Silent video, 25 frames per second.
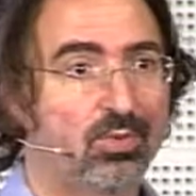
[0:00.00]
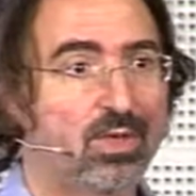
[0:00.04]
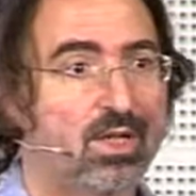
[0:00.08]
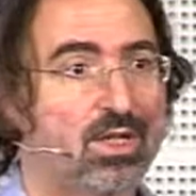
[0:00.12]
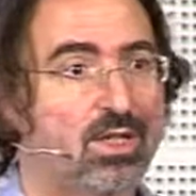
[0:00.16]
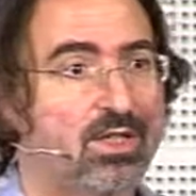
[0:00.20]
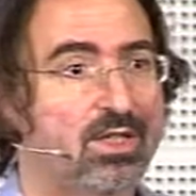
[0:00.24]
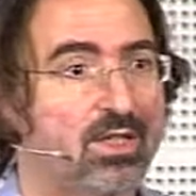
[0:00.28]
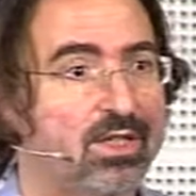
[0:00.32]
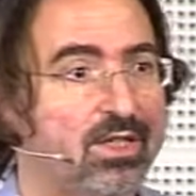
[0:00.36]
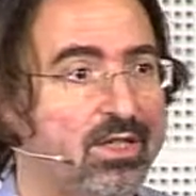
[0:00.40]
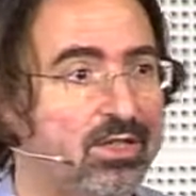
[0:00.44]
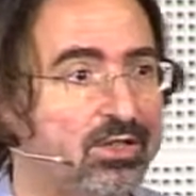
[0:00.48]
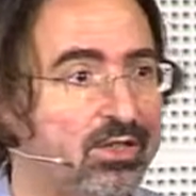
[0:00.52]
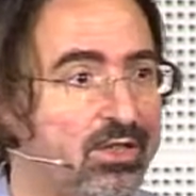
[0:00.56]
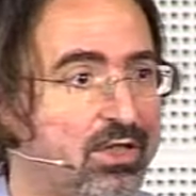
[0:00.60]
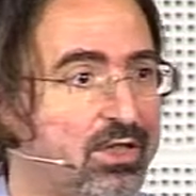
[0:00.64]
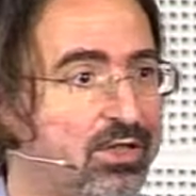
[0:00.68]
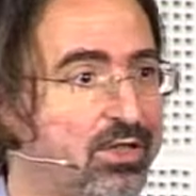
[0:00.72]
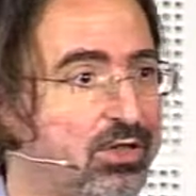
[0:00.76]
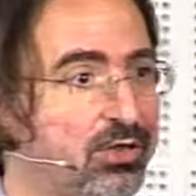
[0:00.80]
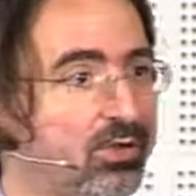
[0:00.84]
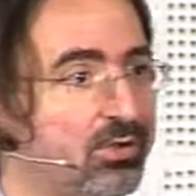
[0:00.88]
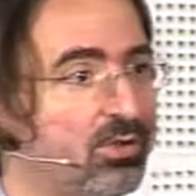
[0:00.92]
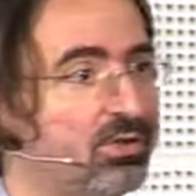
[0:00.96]
currently
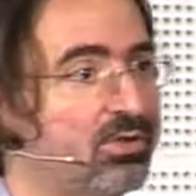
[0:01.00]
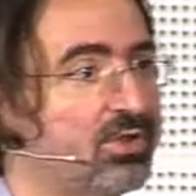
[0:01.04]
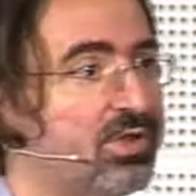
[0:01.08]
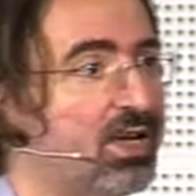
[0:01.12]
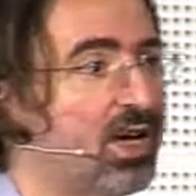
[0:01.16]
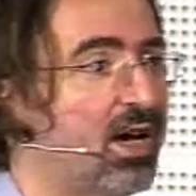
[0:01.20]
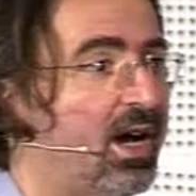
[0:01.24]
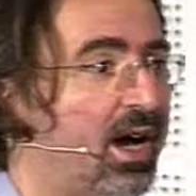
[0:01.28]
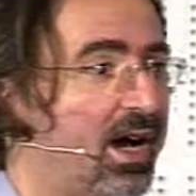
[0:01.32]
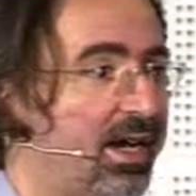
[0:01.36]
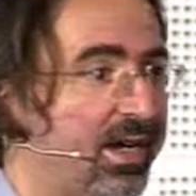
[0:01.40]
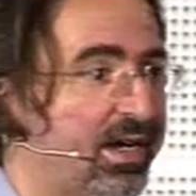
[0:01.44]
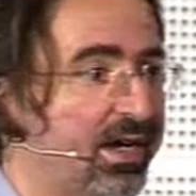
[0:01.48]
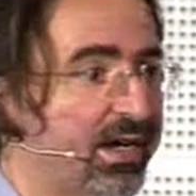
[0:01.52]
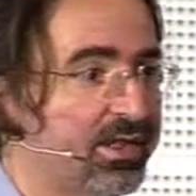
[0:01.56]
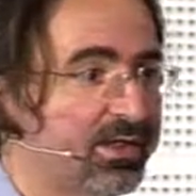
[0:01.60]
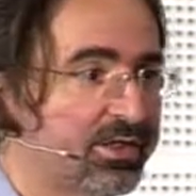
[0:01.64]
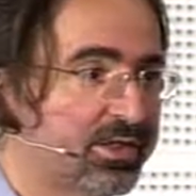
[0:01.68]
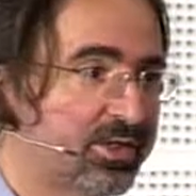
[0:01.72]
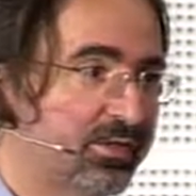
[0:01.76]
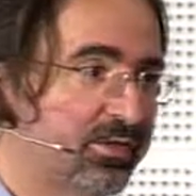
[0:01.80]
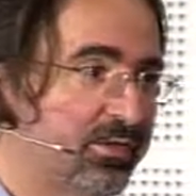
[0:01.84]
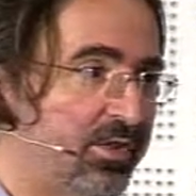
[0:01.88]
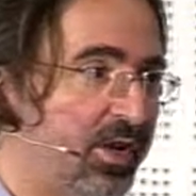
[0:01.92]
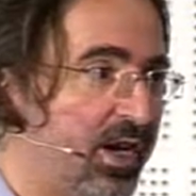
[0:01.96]
use against
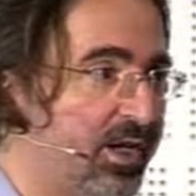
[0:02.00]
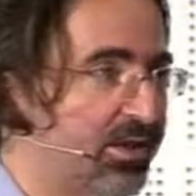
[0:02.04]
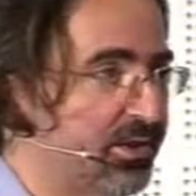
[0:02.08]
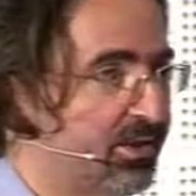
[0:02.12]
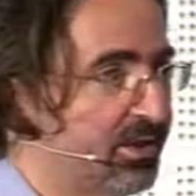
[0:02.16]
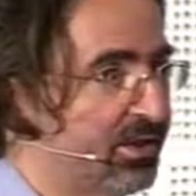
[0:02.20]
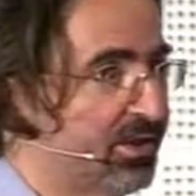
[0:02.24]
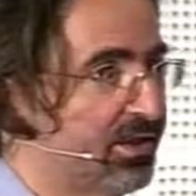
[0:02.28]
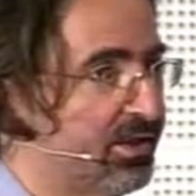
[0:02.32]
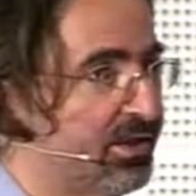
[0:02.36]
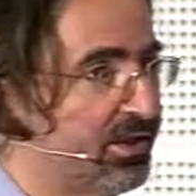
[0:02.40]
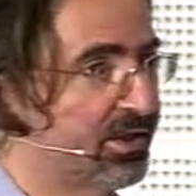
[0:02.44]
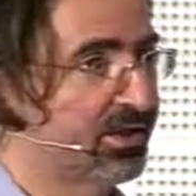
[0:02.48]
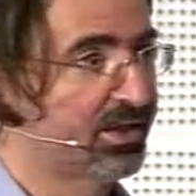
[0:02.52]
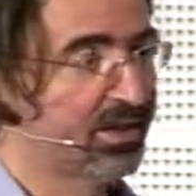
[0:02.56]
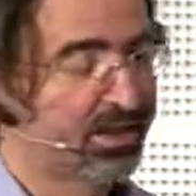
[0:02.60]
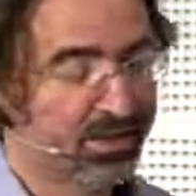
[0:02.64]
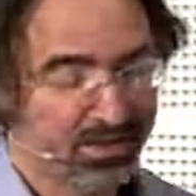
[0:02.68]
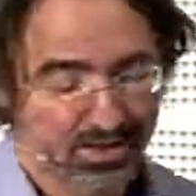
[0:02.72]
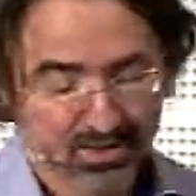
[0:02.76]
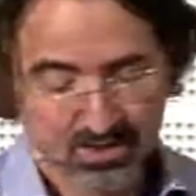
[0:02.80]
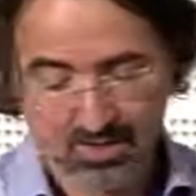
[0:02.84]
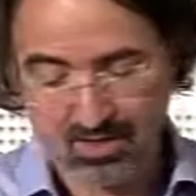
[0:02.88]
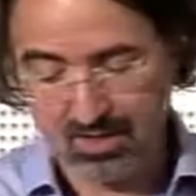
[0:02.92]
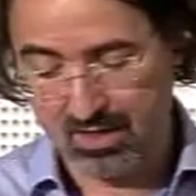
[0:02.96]
viruses.
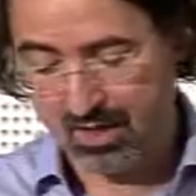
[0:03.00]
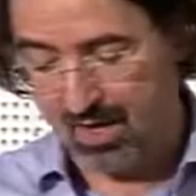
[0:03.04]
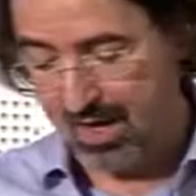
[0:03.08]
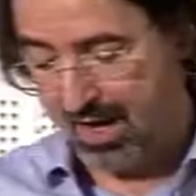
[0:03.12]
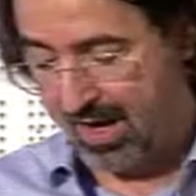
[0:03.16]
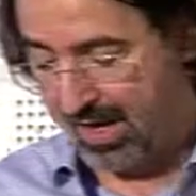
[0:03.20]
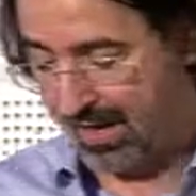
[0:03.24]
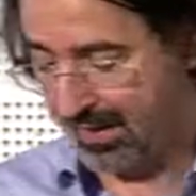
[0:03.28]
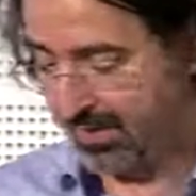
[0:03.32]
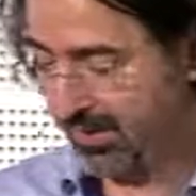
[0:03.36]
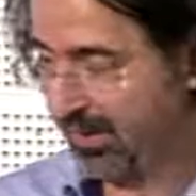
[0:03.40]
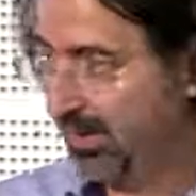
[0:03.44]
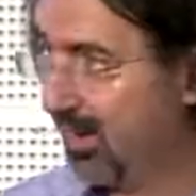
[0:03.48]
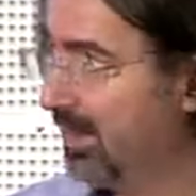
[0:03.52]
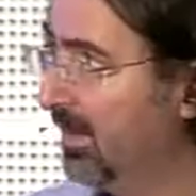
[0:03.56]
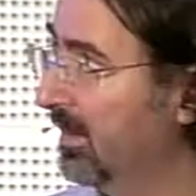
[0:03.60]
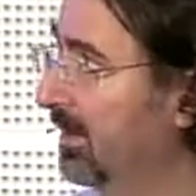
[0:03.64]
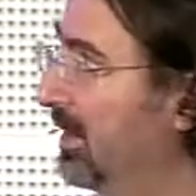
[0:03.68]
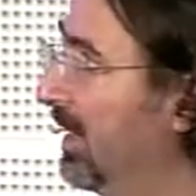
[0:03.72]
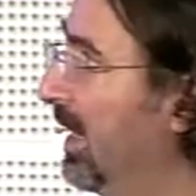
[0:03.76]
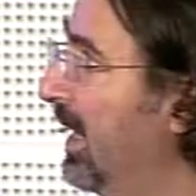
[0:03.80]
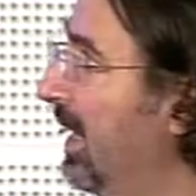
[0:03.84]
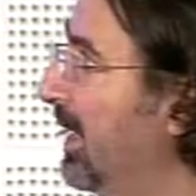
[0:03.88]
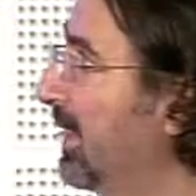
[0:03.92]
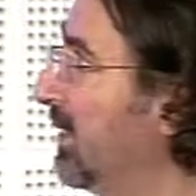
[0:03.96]
And they
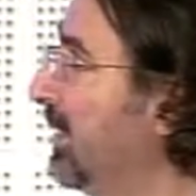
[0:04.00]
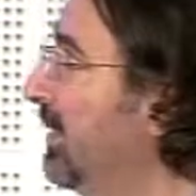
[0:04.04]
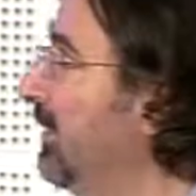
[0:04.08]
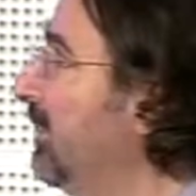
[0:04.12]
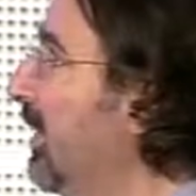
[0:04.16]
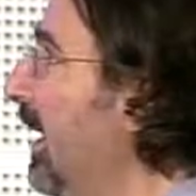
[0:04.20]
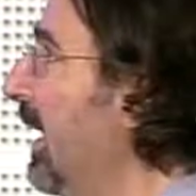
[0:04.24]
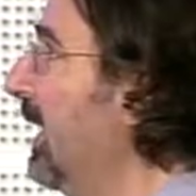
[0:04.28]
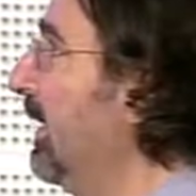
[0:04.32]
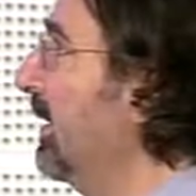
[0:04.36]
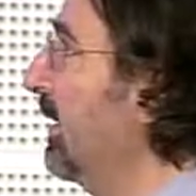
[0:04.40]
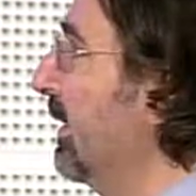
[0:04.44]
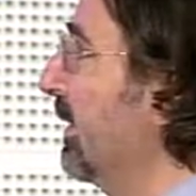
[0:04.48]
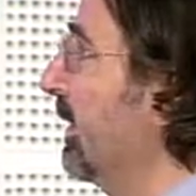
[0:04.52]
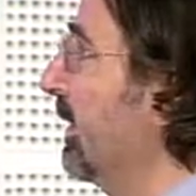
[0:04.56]
are divided